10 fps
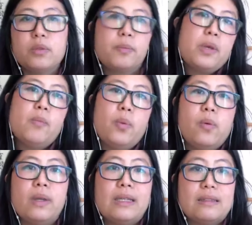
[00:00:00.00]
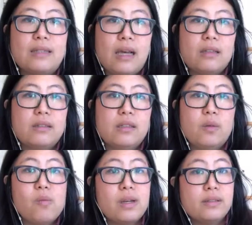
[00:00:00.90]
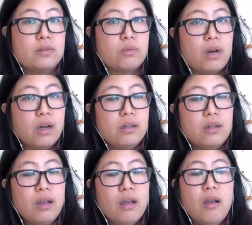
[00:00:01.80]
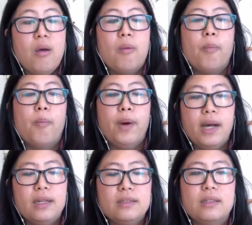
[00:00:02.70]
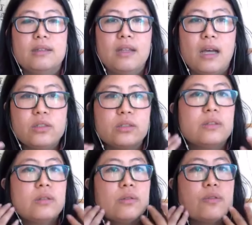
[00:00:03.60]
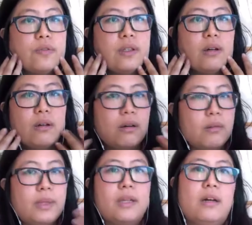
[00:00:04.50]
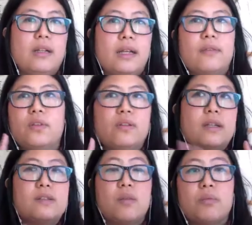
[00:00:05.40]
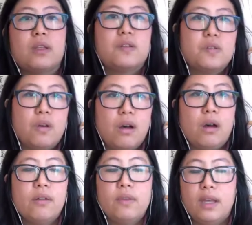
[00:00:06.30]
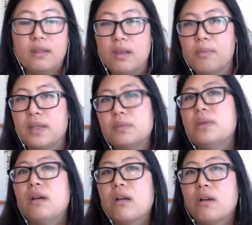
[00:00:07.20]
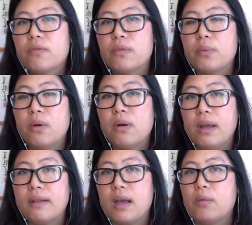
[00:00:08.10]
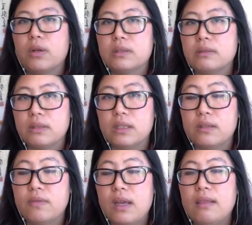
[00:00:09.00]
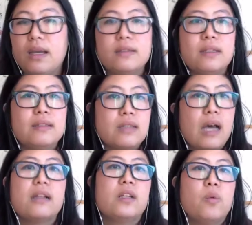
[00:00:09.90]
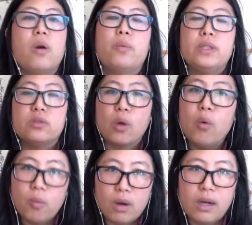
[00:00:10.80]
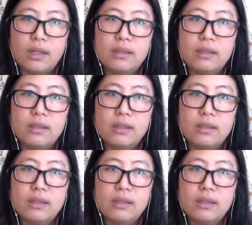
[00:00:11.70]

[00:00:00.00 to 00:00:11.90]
pinpoint exactly what is wrong, but naturally you will feel, oh my God, I feel like something is off and it makes me uncomfortable and I want to leave. And that's exactly what we don't want